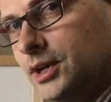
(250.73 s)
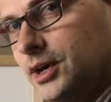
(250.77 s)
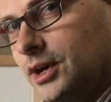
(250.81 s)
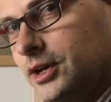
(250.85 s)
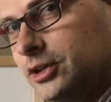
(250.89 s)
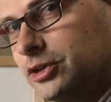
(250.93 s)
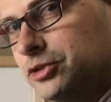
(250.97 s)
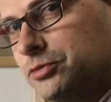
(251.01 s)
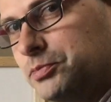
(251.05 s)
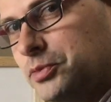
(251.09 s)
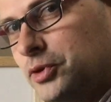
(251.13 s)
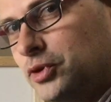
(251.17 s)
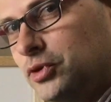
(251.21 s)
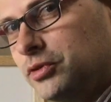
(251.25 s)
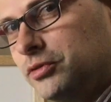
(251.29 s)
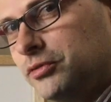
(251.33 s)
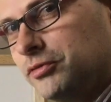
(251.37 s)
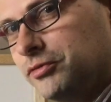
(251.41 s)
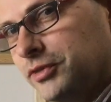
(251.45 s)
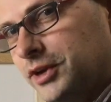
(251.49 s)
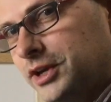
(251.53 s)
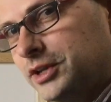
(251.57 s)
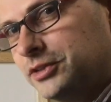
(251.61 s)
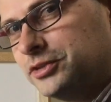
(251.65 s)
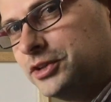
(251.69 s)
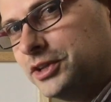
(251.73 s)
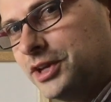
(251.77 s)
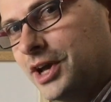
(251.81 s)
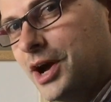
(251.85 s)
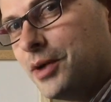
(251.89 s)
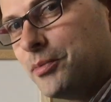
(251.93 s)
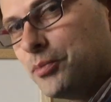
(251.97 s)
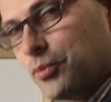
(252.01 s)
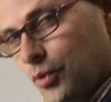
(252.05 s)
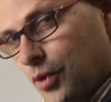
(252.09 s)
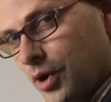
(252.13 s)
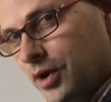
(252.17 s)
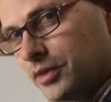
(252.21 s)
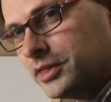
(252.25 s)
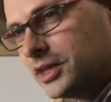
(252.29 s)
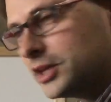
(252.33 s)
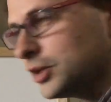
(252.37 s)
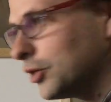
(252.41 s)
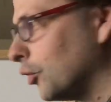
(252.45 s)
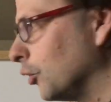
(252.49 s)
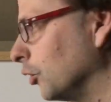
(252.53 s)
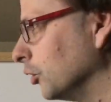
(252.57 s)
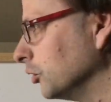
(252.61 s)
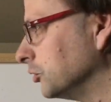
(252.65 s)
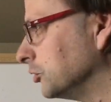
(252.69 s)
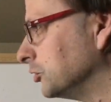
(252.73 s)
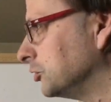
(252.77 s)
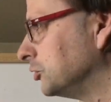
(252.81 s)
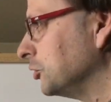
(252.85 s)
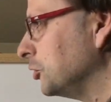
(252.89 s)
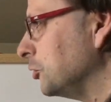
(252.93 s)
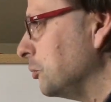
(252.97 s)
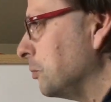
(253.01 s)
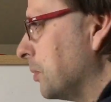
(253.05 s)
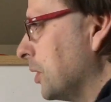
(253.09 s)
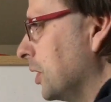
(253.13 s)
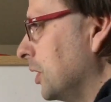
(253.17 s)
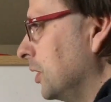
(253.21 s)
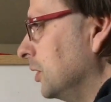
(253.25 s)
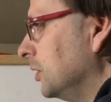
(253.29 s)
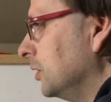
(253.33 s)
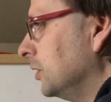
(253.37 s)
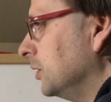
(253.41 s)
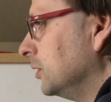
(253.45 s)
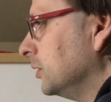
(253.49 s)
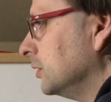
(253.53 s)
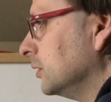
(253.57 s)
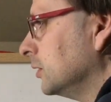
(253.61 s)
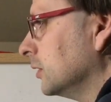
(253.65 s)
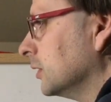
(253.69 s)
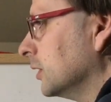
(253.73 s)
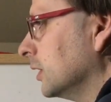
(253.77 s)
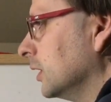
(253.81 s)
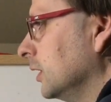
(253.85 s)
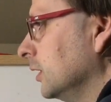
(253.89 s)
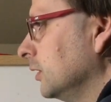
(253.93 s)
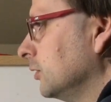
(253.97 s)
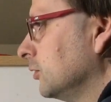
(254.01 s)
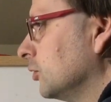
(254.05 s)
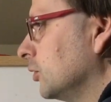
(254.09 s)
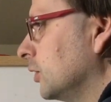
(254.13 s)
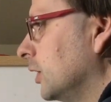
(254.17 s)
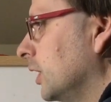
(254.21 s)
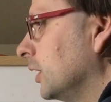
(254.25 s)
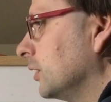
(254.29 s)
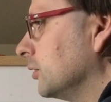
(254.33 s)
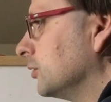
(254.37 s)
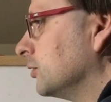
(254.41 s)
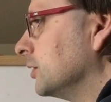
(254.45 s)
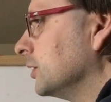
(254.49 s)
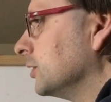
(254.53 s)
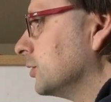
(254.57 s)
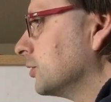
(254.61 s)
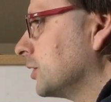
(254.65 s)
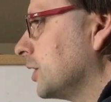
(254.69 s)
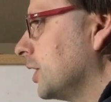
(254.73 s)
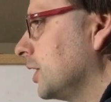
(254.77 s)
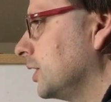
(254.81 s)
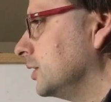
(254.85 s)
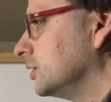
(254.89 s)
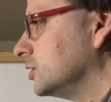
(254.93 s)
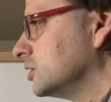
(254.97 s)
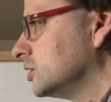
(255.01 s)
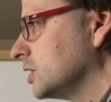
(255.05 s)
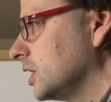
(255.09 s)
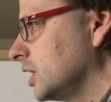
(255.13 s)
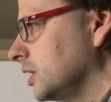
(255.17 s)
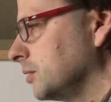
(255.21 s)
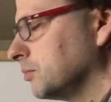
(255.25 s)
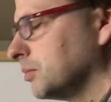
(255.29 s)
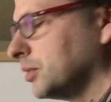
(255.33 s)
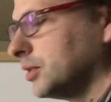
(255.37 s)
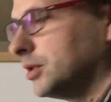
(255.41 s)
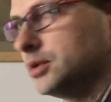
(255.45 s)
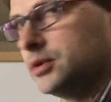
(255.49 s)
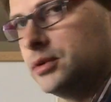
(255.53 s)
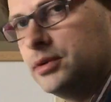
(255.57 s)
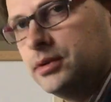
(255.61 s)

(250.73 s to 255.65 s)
a spoon facing up, one that holds soup. Okay, so it has this kind of shape.